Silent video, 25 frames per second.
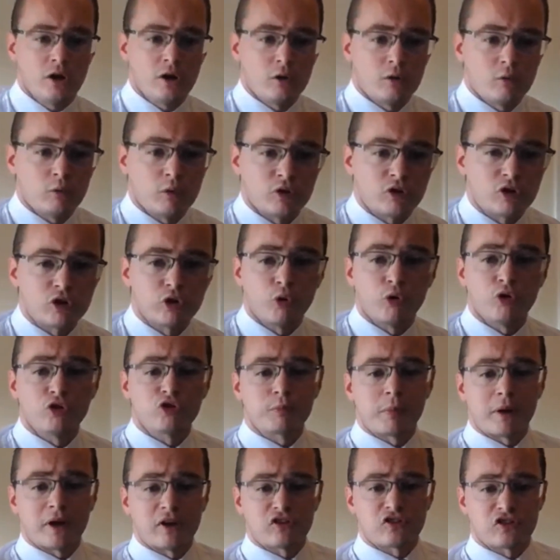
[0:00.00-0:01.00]
We'll close
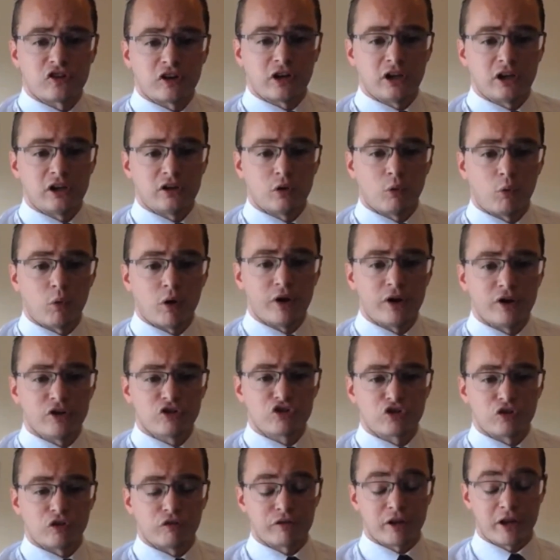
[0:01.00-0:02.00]
by singing the
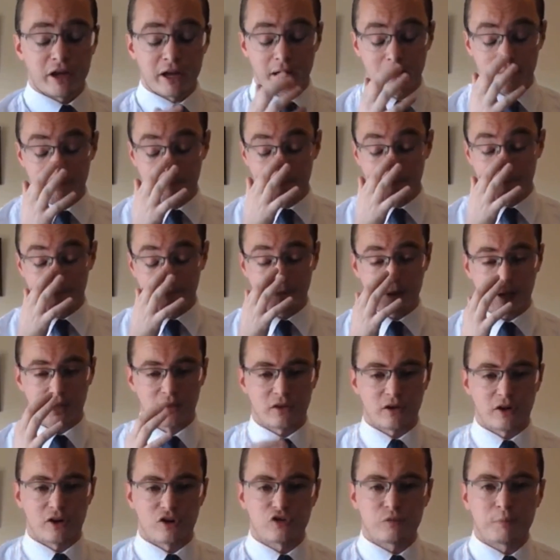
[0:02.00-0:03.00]
words of the hymn,
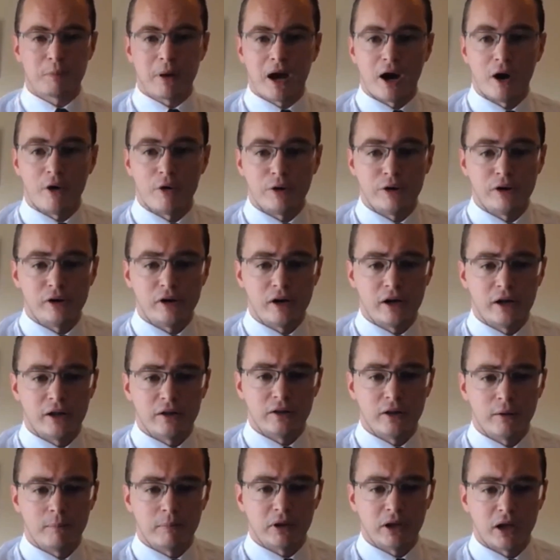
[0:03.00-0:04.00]
There is Power in
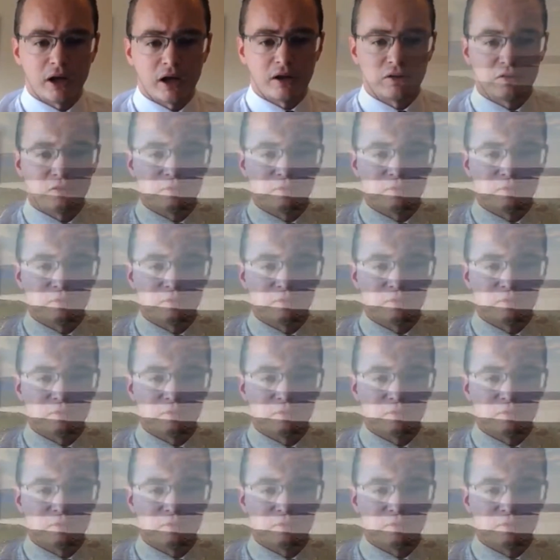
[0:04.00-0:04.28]
the Blood.